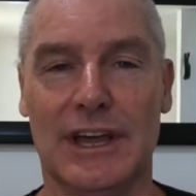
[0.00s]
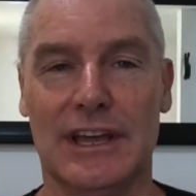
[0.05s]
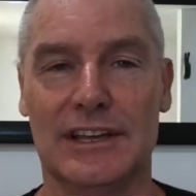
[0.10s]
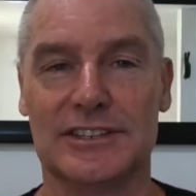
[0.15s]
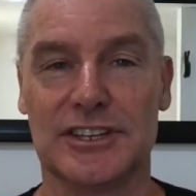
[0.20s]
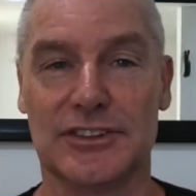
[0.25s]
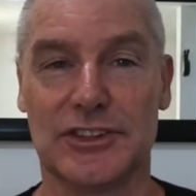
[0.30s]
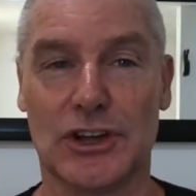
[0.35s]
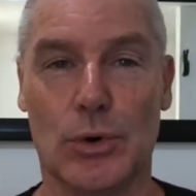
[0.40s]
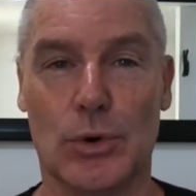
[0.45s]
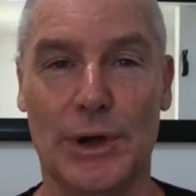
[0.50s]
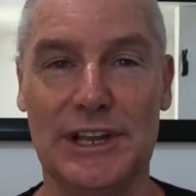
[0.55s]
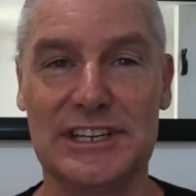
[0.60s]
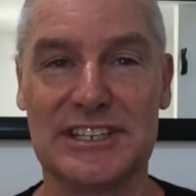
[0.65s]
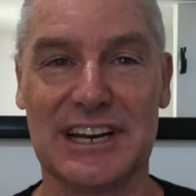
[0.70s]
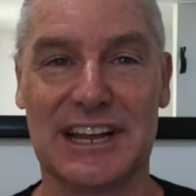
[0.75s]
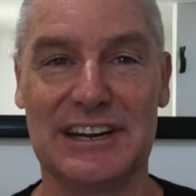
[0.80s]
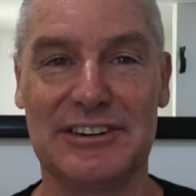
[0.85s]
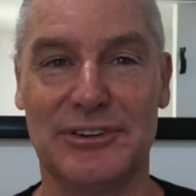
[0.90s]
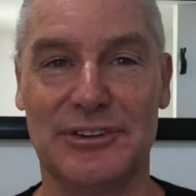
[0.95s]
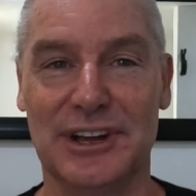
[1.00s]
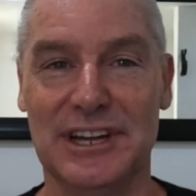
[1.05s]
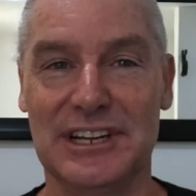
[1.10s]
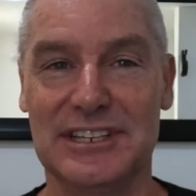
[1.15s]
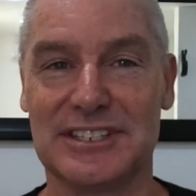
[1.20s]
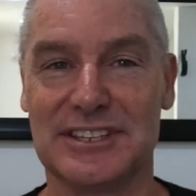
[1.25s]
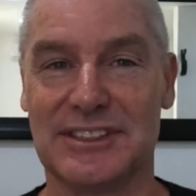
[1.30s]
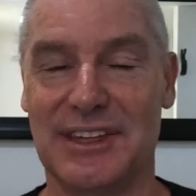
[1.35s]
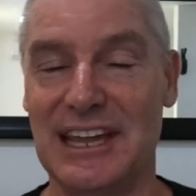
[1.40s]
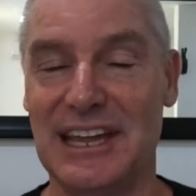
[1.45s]
So the Queensland
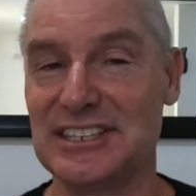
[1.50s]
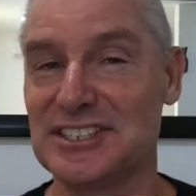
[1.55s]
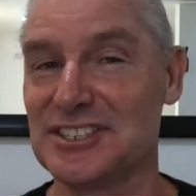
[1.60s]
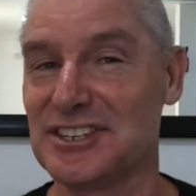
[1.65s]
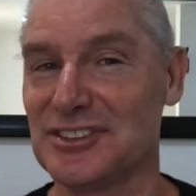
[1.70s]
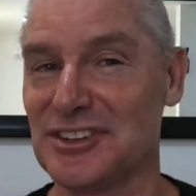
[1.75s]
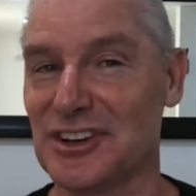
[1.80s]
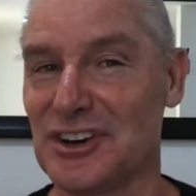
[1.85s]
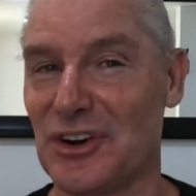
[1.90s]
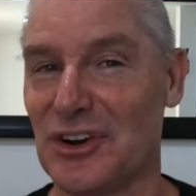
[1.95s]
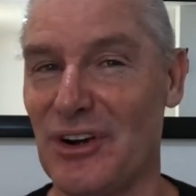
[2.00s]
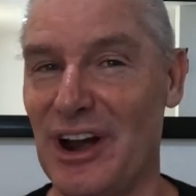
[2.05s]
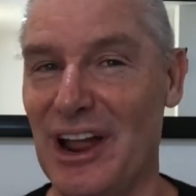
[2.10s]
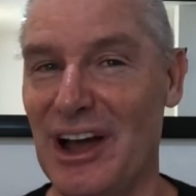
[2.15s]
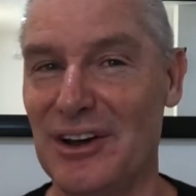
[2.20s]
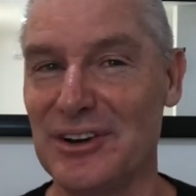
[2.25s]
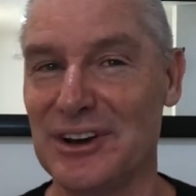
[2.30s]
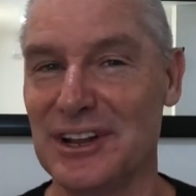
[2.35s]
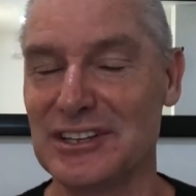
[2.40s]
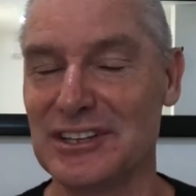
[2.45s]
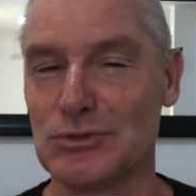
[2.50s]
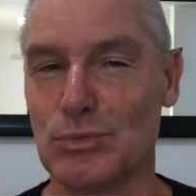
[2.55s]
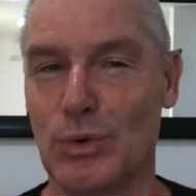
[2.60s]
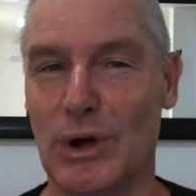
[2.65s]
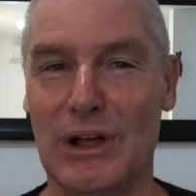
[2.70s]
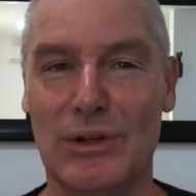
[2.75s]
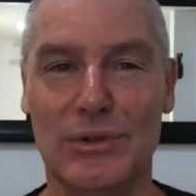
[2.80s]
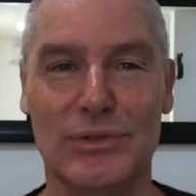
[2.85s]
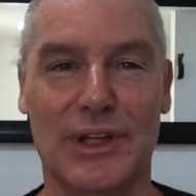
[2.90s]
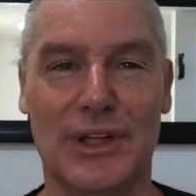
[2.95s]
Reds, thanks to the crowd as
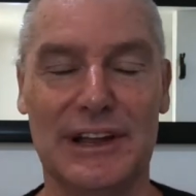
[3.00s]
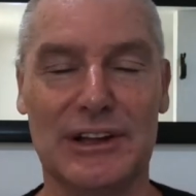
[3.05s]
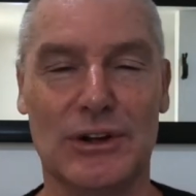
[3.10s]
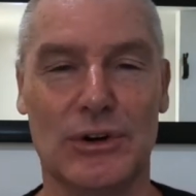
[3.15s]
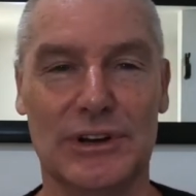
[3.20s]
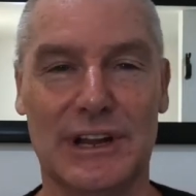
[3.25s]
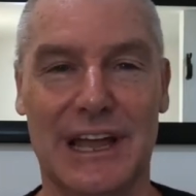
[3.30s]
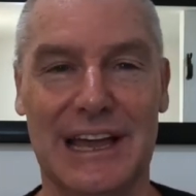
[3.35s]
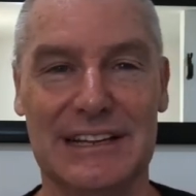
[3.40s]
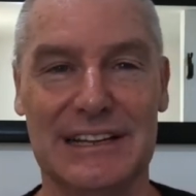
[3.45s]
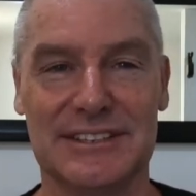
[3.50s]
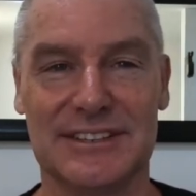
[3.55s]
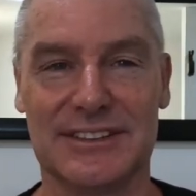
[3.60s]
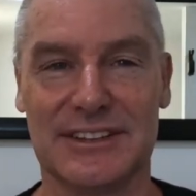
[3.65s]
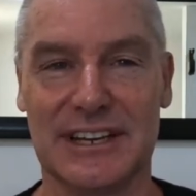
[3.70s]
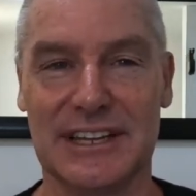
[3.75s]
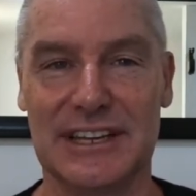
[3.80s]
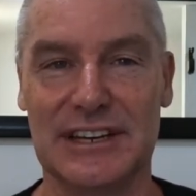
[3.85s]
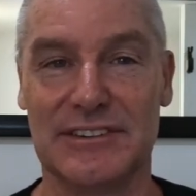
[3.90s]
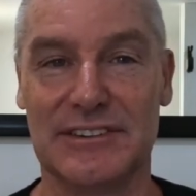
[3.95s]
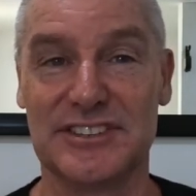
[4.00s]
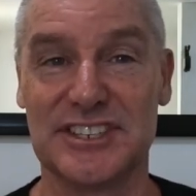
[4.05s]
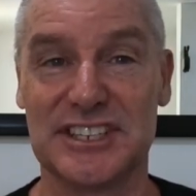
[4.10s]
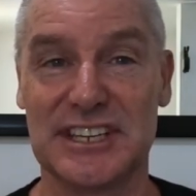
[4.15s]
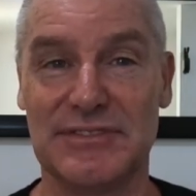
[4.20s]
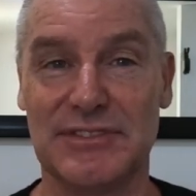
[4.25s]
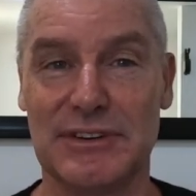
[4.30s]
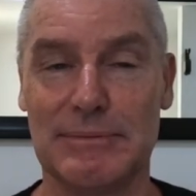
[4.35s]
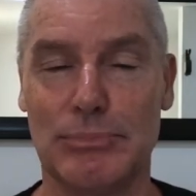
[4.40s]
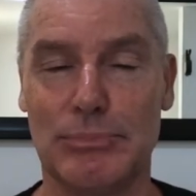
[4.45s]
well, they got out to the lead of
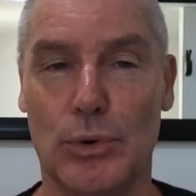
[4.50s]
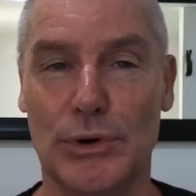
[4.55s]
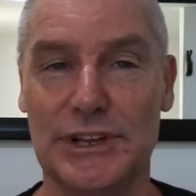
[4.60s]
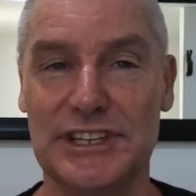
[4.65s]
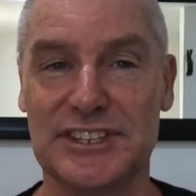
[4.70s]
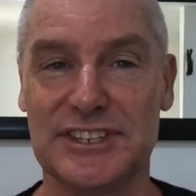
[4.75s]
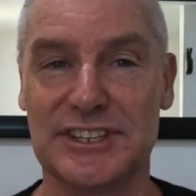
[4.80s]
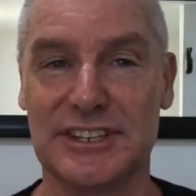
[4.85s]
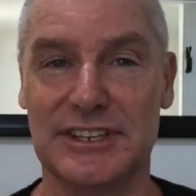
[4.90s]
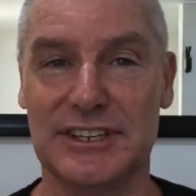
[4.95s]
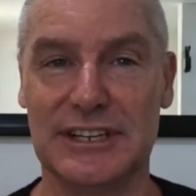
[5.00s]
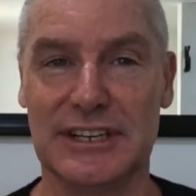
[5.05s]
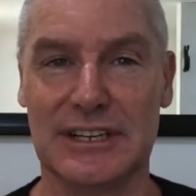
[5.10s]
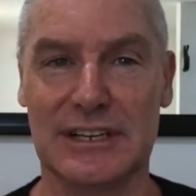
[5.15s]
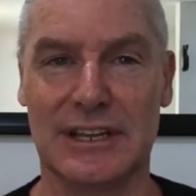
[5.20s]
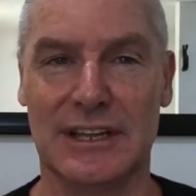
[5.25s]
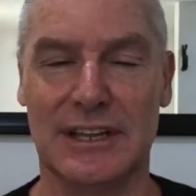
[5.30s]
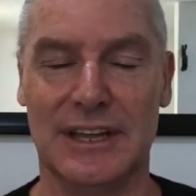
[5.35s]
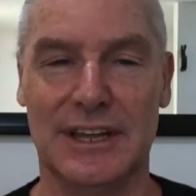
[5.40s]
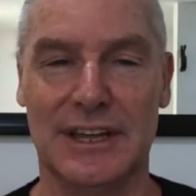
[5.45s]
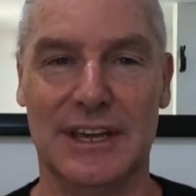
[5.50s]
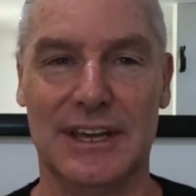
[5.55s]
7-0